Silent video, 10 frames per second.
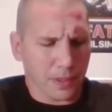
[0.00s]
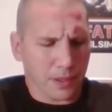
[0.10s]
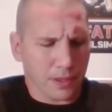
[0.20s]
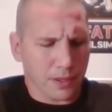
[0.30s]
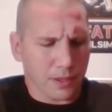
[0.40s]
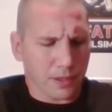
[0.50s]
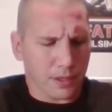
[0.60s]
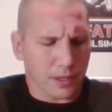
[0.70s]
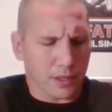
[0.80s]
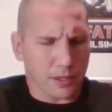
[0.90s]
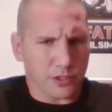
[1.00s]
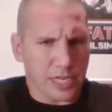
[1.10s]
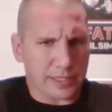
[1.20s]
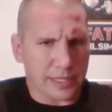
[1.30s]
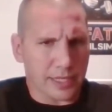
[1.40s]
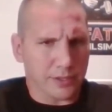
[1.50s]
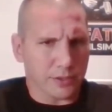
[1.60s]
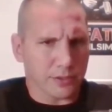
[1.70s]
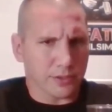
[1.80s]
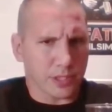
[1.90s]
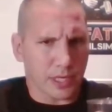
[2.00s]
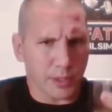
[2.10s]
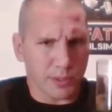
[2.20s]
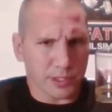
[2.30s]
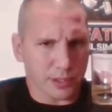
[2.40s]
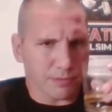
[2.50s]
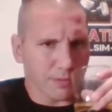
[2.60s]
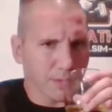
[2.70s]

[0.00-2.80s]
today? Jack Daniel's honey whiskey.